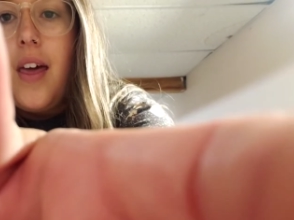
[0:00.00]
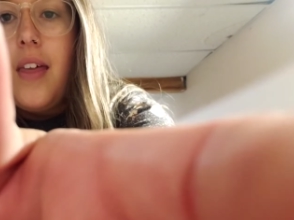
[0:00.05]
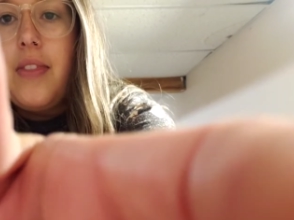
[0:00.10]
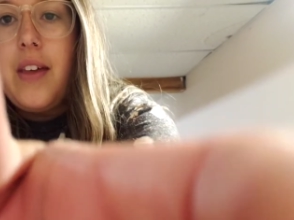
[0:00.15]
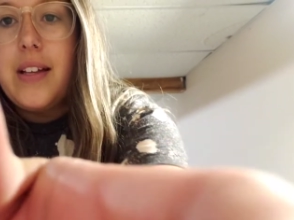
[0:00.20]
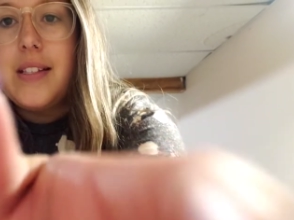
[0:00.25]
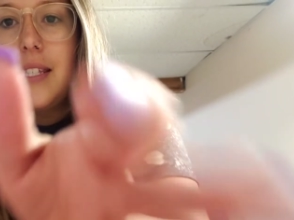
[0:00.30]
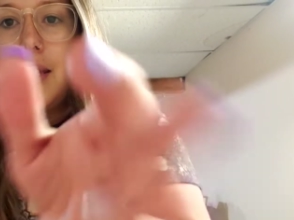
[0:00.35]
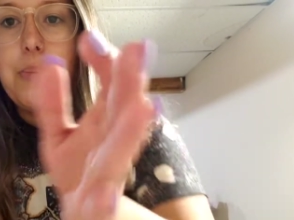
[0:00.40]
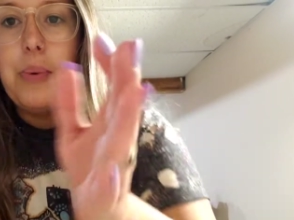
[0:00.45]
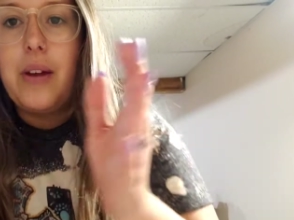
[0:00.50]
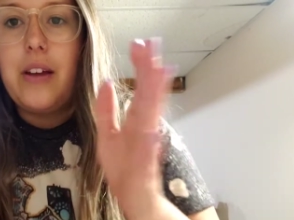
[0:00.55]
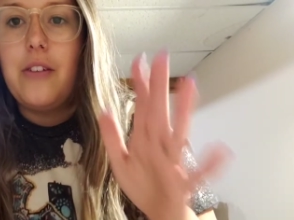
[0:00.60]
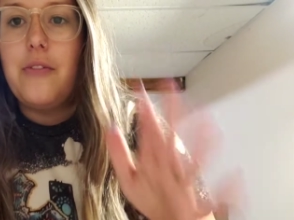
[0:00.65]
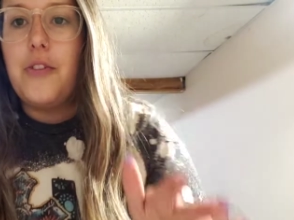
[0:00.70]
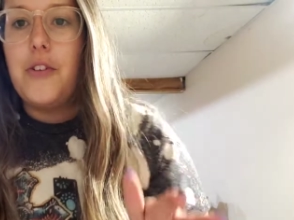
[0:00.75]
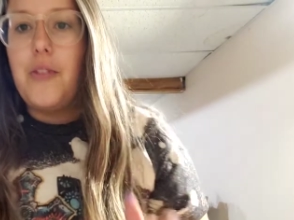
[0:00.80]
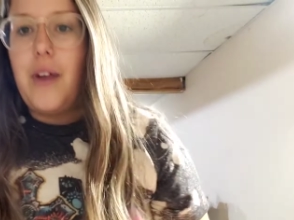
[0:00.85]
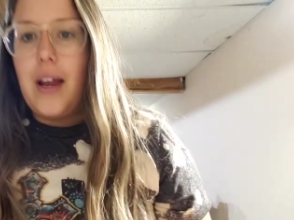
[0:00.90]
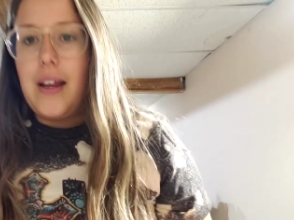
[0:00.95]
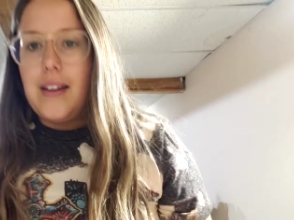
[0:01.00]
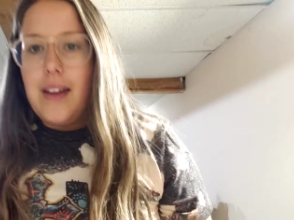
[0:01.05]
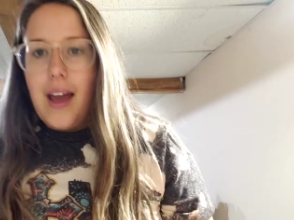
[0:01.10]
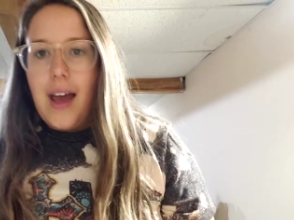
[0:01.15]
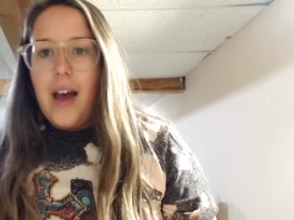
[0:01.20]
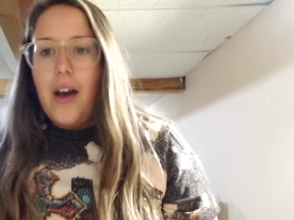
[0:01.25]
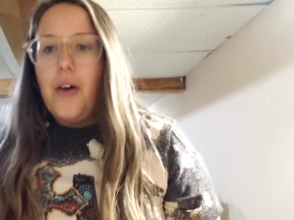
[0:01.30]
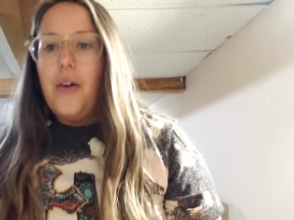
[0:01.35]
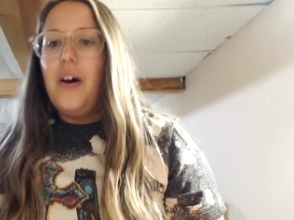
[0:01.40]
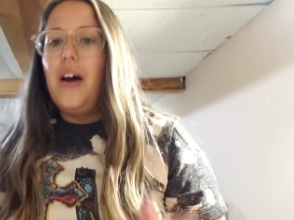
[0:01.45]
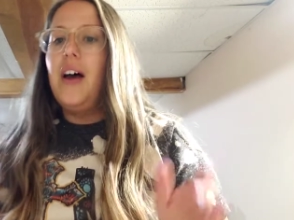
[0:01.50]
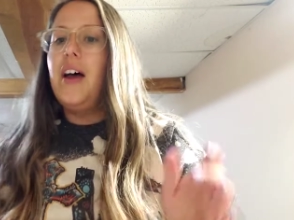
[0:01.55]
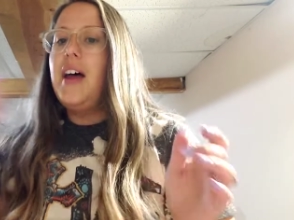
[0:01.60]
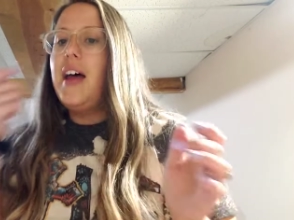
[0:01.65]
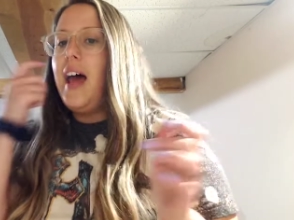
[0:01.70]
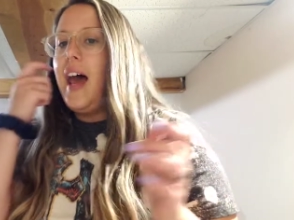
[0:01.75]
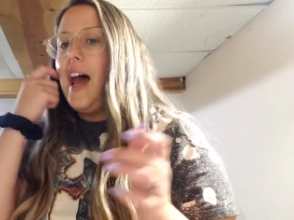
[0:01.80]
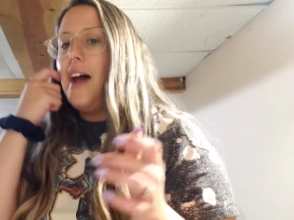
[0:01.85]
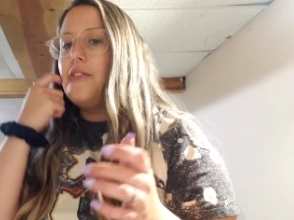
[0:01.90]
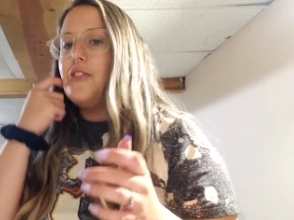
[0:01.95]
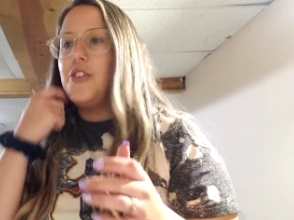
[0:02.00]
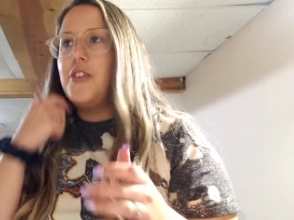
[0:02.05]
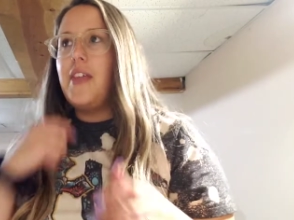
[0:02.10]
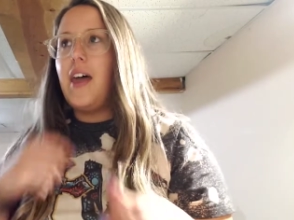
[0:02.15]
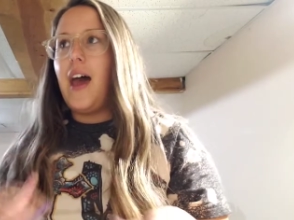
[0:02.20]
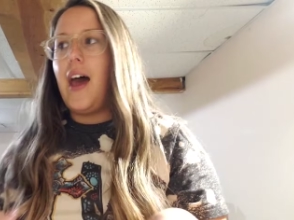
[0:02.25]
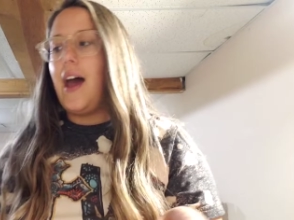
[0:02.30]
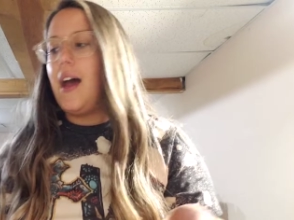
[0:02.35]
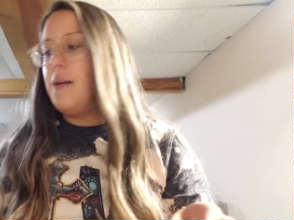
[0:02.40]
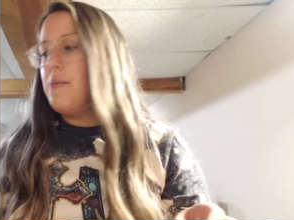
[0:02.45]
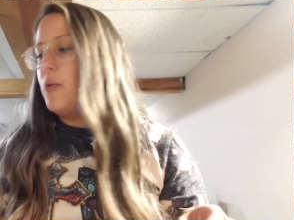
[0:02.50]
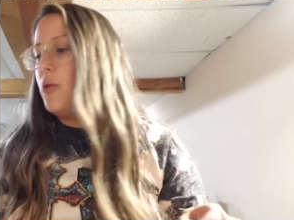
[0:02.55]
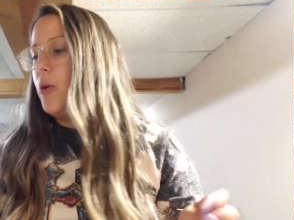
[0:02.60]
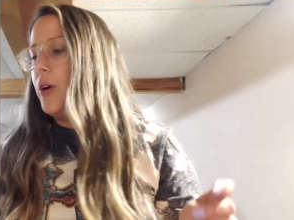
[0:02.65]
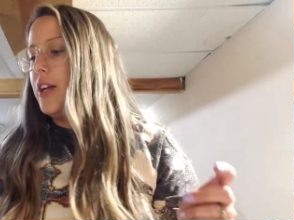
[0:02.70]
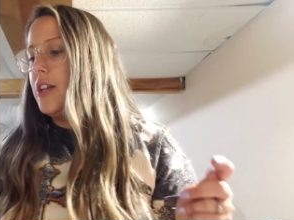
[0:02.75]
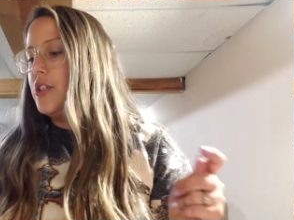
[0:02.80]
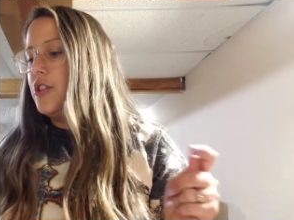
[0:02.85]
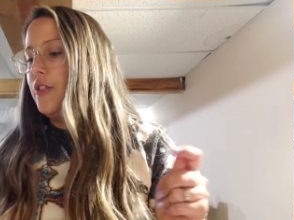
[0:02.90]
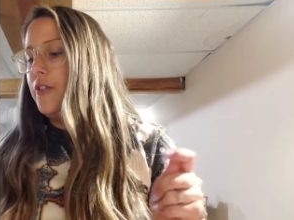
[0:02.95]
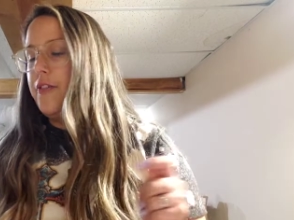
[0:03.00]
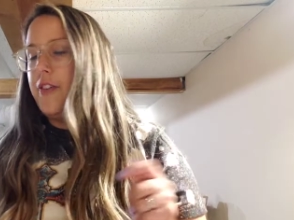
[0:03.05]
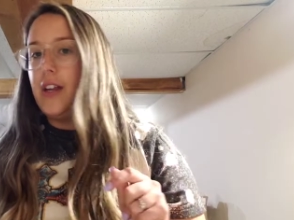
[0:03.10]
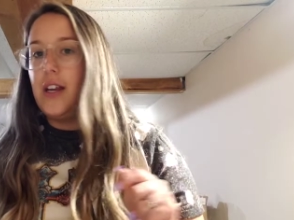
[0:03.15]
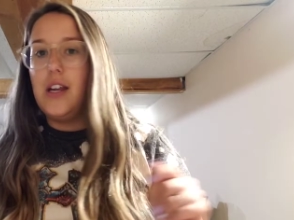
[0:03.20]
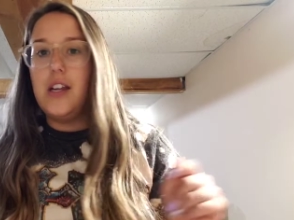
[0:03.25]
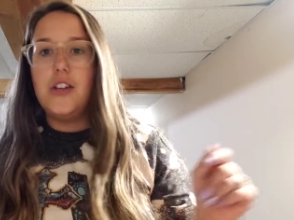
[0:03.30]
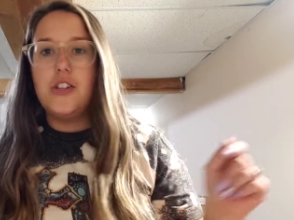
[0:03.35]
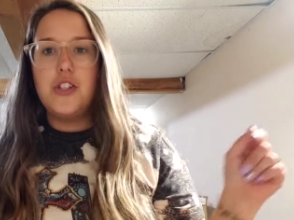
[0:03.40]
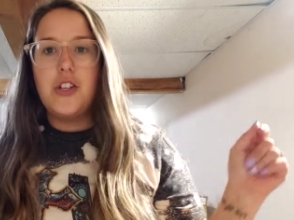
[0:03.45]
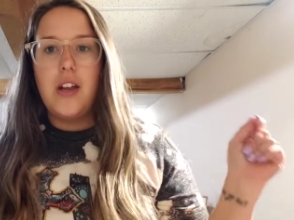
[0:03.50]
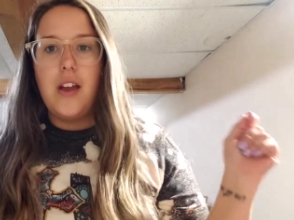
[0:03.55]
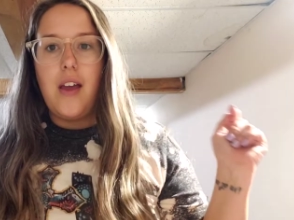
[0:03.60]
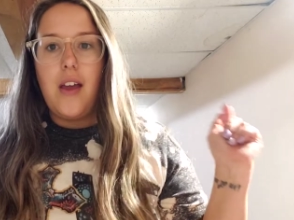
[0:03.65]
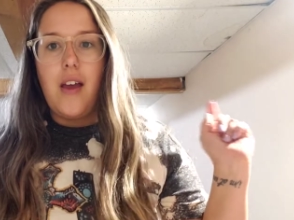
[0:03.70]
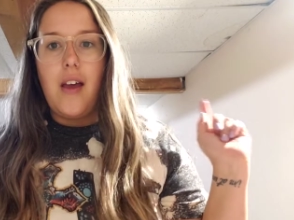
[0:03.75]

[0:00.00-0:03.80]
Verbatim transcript: that's the plan for right now. After that, I'm going to finish